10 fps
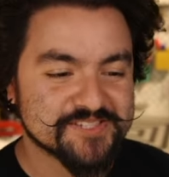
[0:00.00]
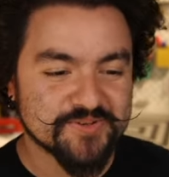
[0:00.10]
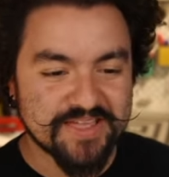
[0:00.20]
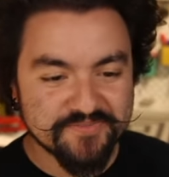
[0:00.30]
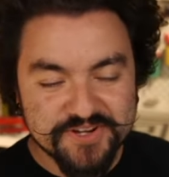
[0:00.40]

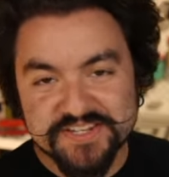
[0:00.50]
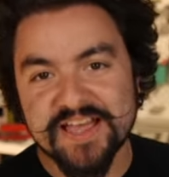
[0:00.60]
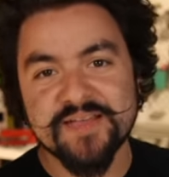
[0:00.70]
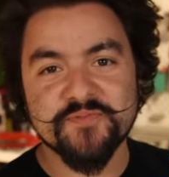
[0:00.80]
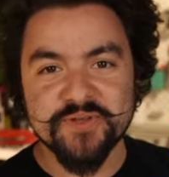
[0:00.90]
So every
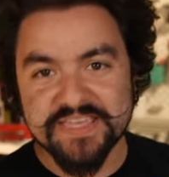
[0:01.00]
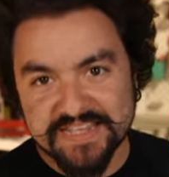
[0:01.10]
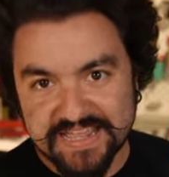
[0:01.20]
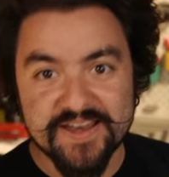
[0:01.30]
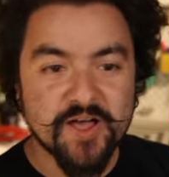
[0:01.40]
time we
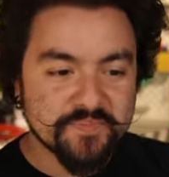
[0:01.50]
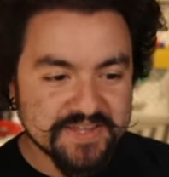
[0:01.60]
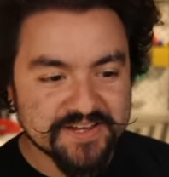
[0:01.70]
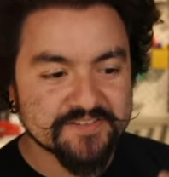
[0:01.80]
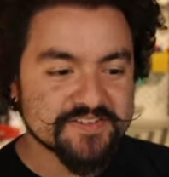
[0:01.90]
get an
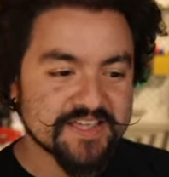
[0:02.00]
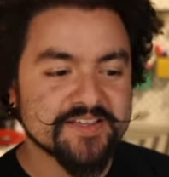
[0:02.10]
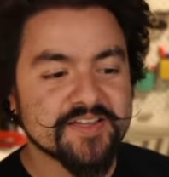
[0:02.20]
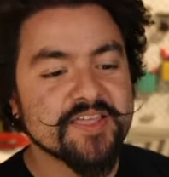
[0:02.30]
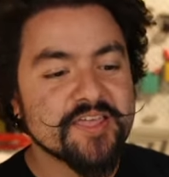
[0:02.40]
update of
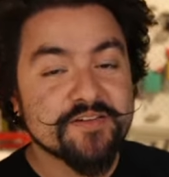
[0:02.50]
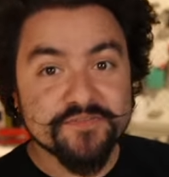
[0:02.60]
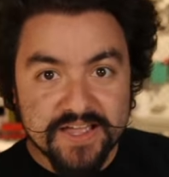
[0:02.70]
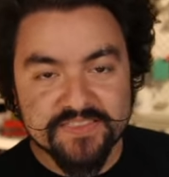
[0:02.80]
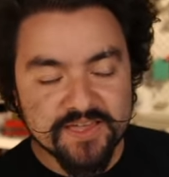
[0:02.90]
data
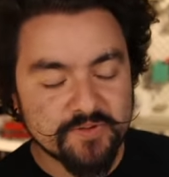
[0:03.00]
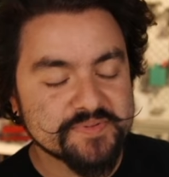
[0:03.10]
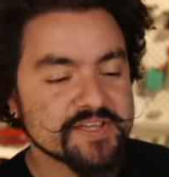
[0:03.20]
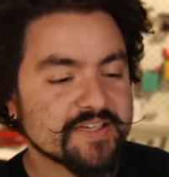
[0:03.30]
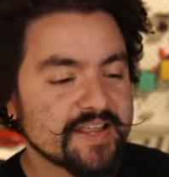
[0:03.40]
via that
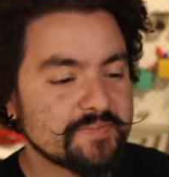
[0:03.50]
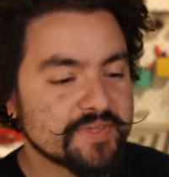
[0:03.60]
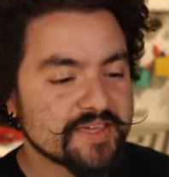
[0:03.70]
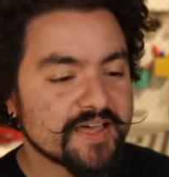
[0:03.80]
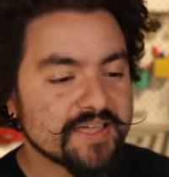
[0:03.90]
WebSocket
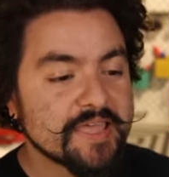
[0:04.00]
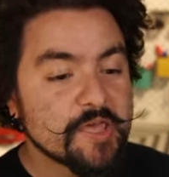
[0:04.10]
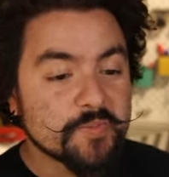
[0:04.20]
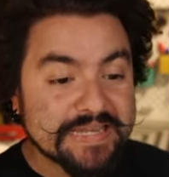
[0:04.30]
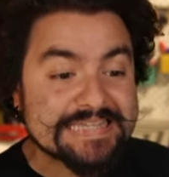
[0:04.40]
API,
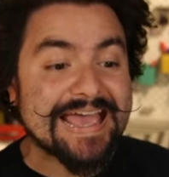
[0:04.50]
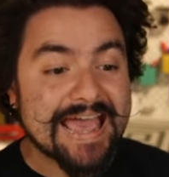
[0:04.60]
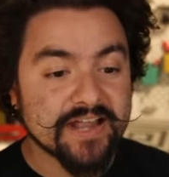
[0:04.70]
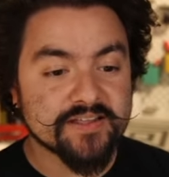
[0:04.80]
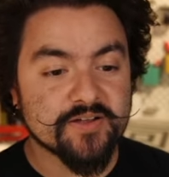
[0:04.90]
we need to
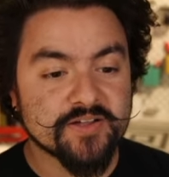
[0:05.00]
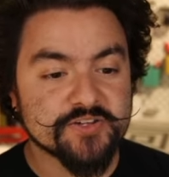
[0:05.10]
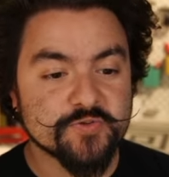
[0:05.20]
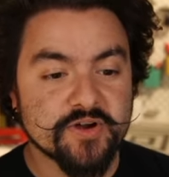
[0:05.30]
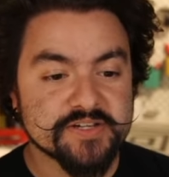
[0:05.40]
add it
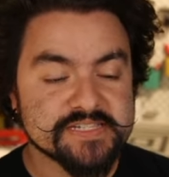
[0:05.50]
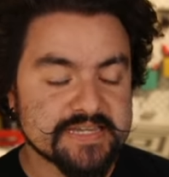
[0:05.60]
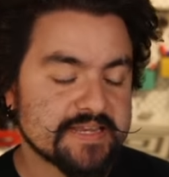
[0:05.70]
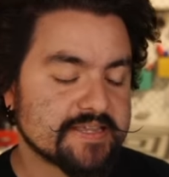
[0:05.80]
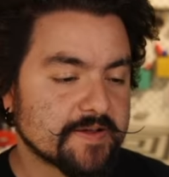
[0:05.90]
onto our
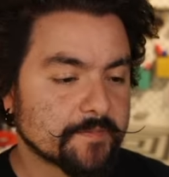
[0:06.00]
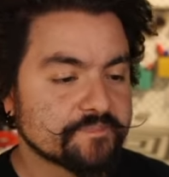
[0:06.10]
state here.